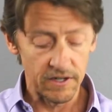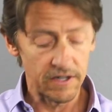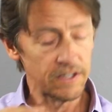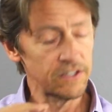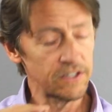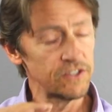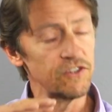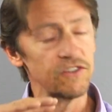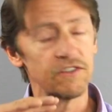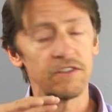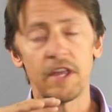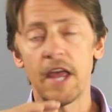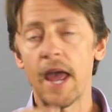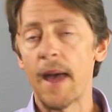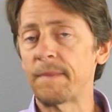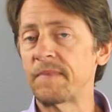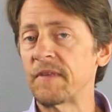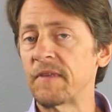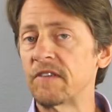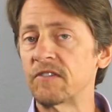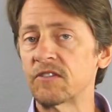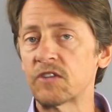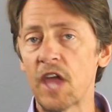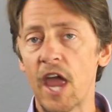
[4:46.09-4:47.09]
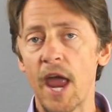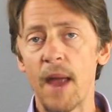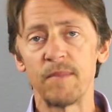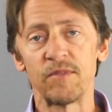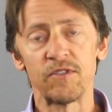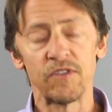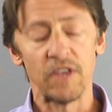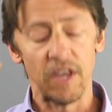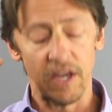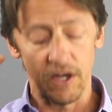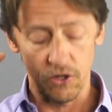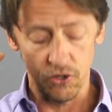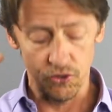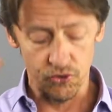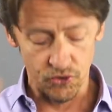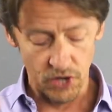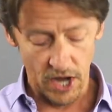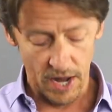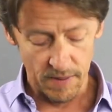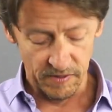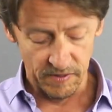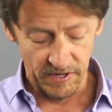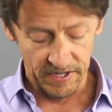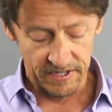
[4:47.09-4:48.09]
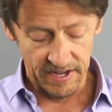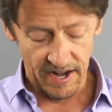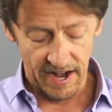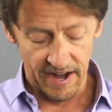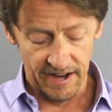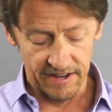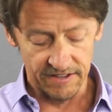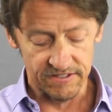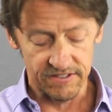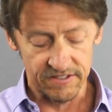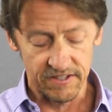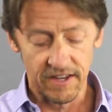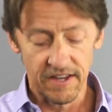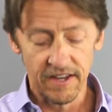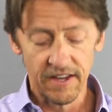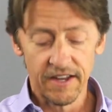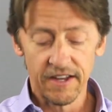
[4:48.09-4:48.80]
and just kept these games incredibly nice.